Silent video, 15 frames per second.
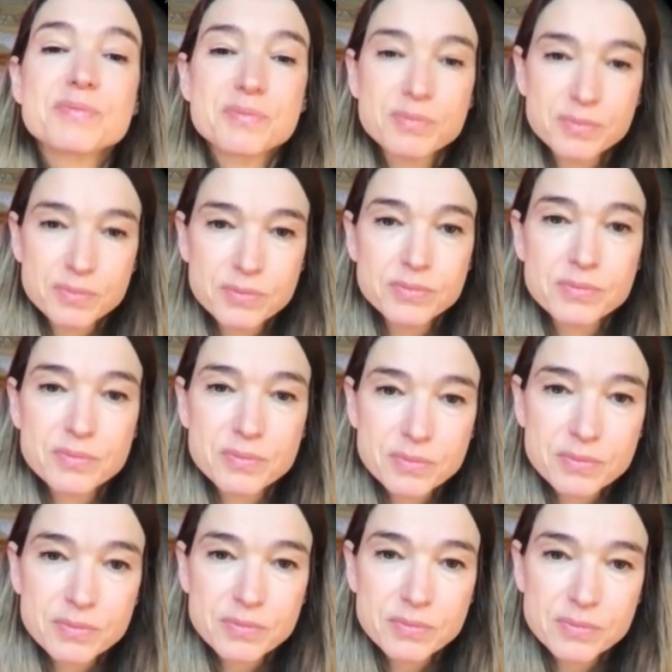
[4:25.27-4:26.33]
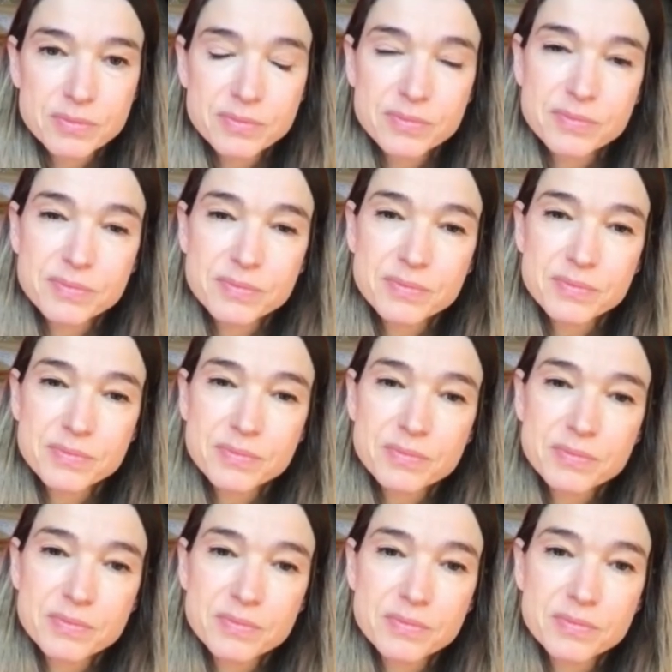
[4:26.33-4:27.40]

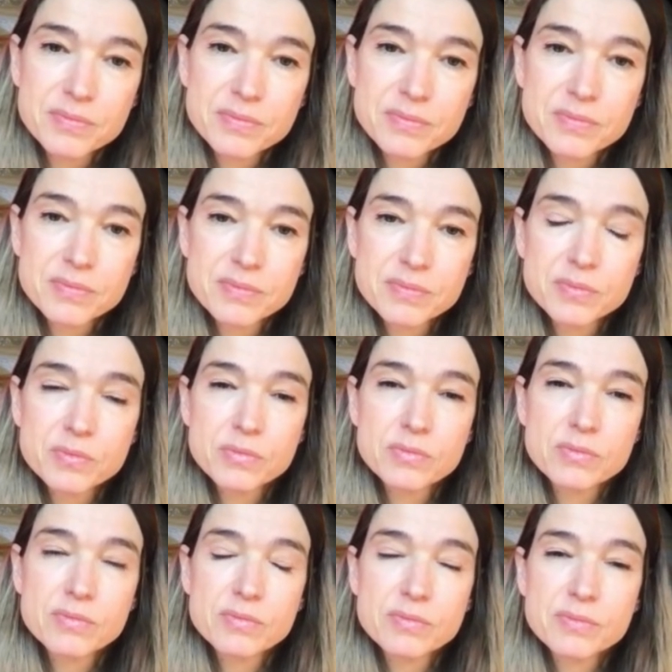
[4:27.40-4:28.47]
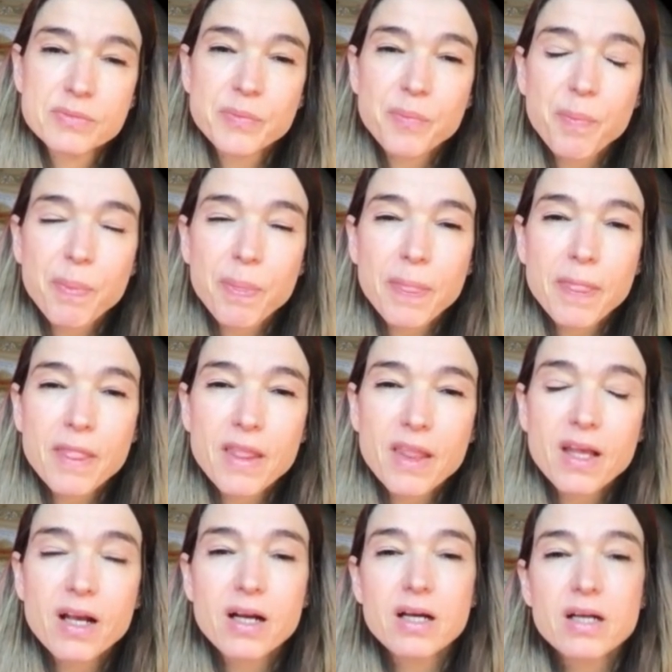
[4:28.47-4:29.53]

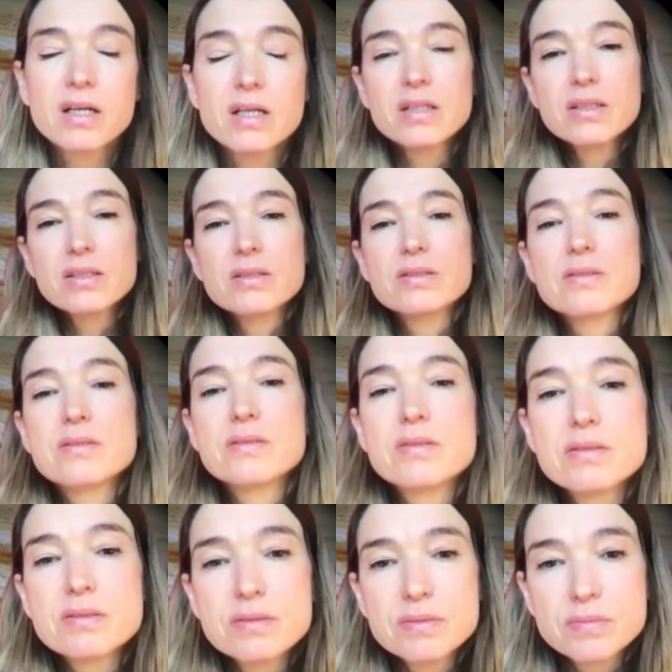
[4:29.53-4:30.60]
[no speech]